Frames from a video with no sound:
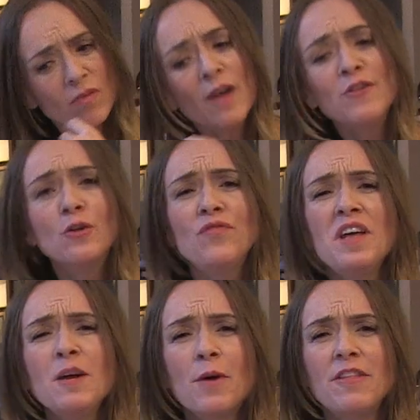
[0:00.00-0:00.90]
If you don't
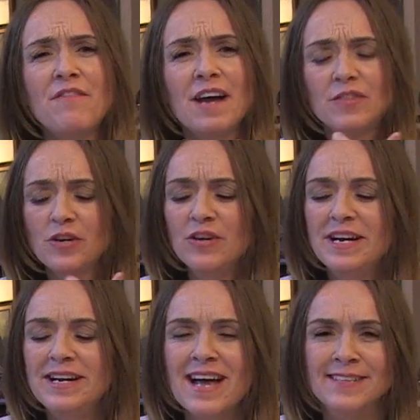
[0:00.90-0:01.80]
think about the fact that you're
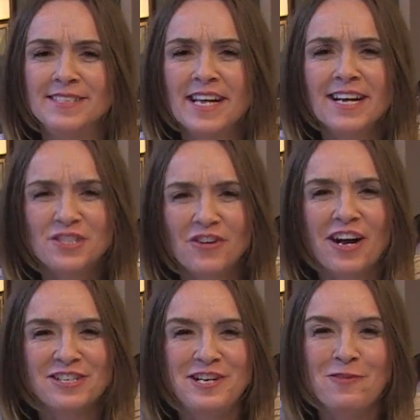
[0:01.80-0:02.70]
eating ant eggs, they're
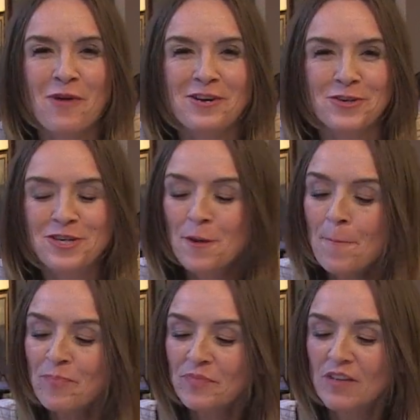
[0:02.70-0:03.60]
actually quite good.
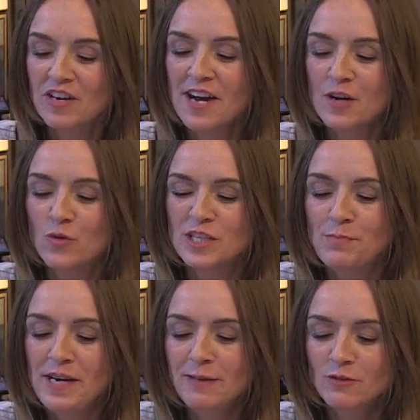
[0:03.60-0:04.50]
They're kind of
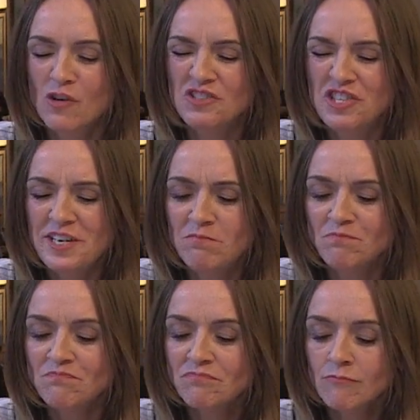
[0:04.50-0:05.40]
crispy, crunchy,
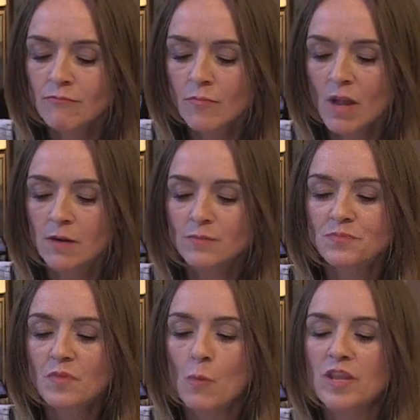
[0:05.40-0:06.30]

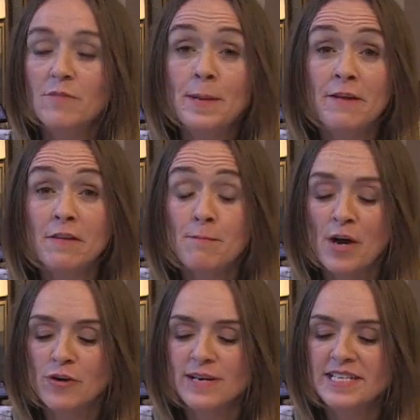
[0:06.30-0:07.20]
with a bit of a
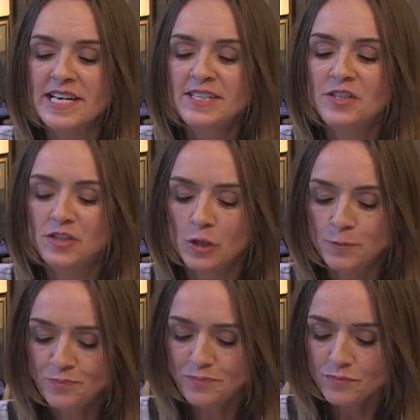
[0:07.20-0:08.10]
buttery taste.
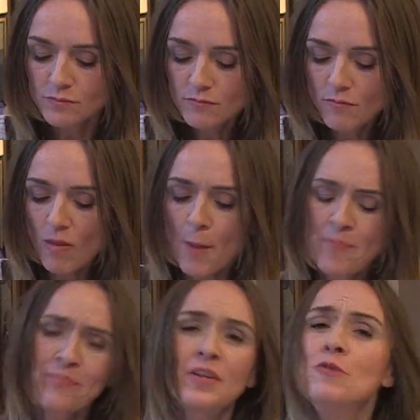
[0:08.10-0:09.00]
So
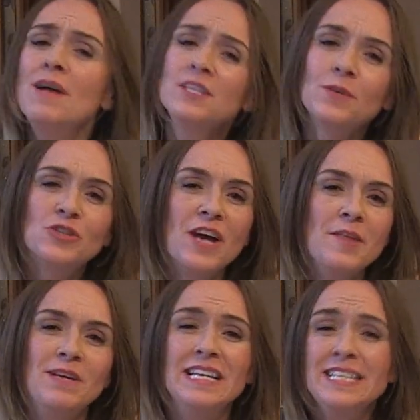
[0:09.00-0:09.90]
you may as well try
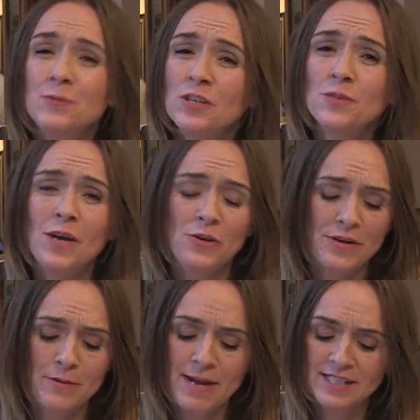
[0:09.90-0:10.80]
them at least once while you're
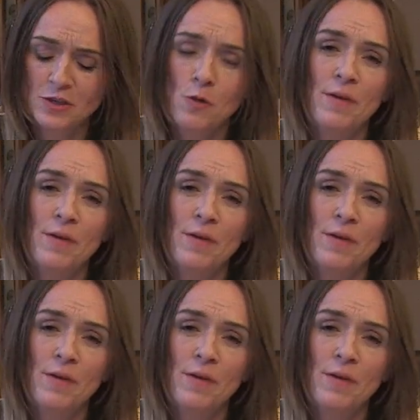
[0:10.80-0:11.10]
here in Mexico.